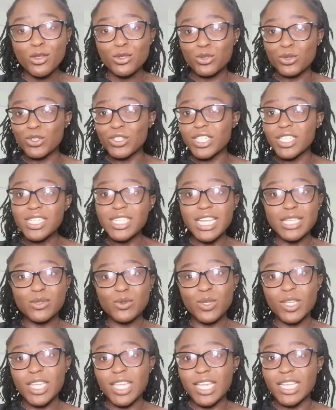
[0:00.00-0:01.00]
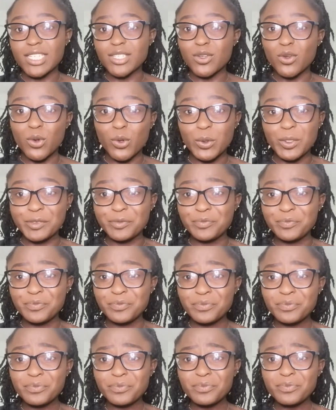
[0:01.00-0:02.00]
So just as we get going,
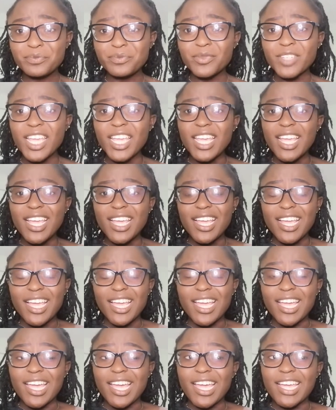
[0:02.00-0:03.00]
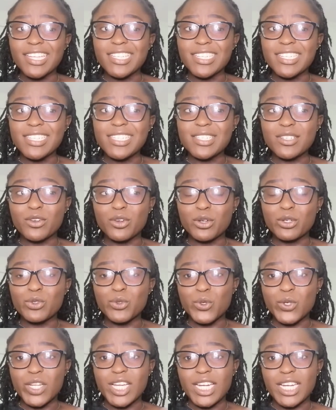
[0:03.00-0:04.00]
I just got to
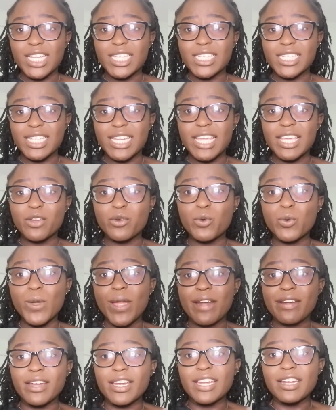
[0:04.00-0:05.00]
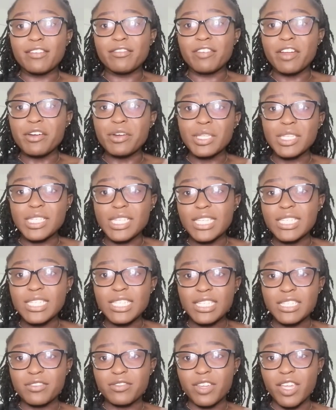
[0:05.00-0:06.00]
realize, like, we are in a very
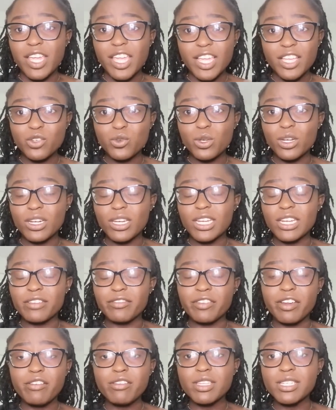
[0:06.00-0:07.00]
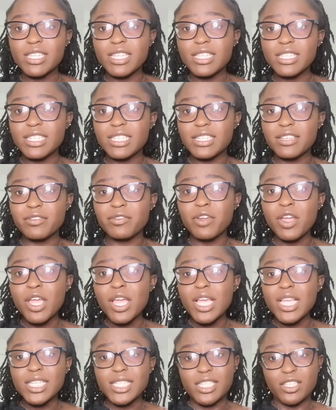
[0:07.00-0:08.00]
sensitive age, we are in a very sensitive
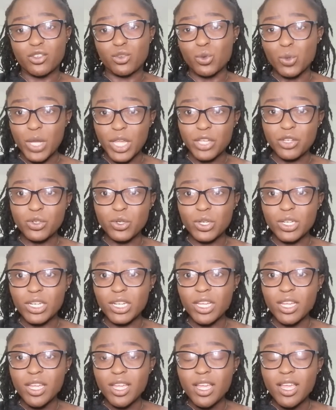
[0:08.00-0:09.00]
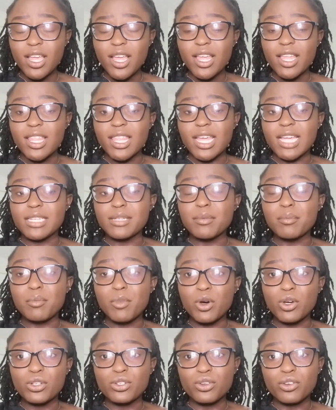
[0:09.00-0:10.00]
situation, that
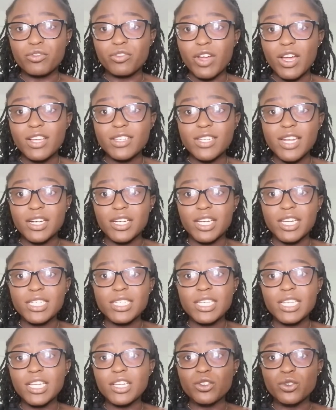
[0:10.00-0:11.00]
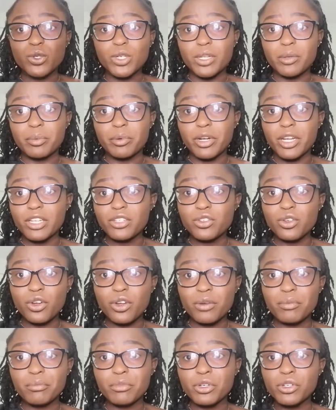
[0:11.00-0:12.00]
most of us are getting into
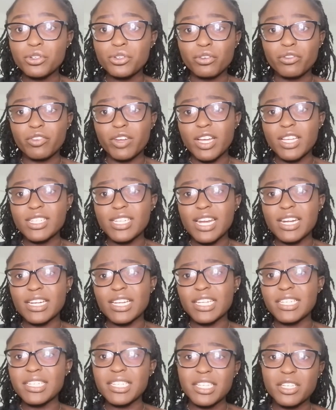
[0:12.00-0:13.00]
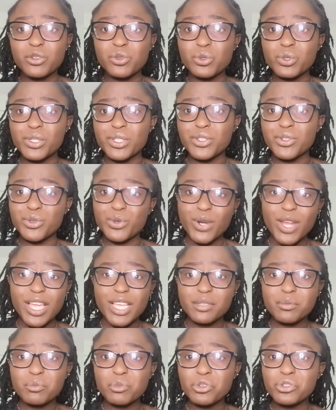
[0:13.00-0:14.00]
depression, most of us are getting into
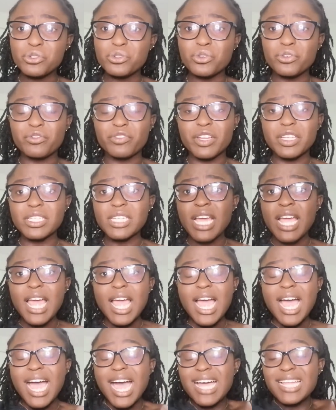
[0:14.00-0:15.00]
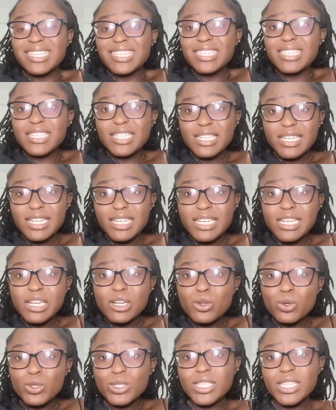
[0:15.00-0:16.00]
stress, most of us are just
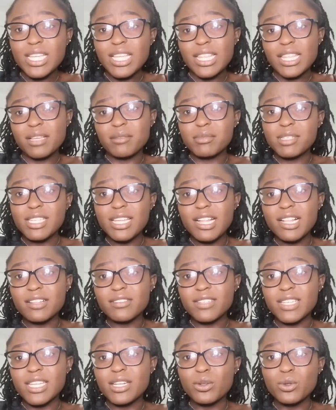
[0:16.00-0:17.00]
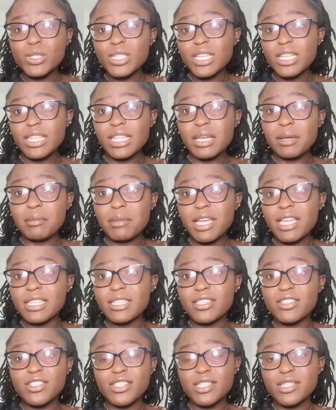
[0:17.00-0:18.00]
losing themselves and losing their
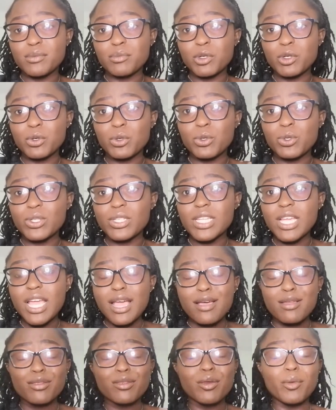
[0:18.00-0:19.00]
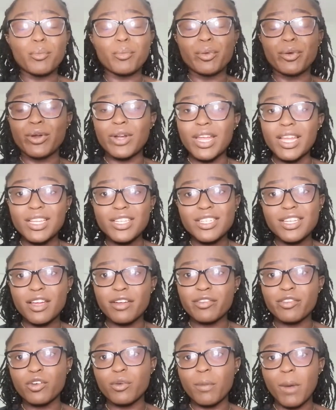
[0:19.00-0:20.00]
minds just because the pressure
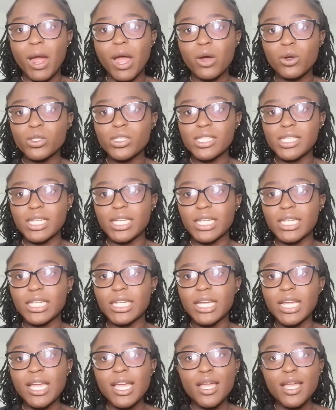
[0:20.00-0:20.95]
from outside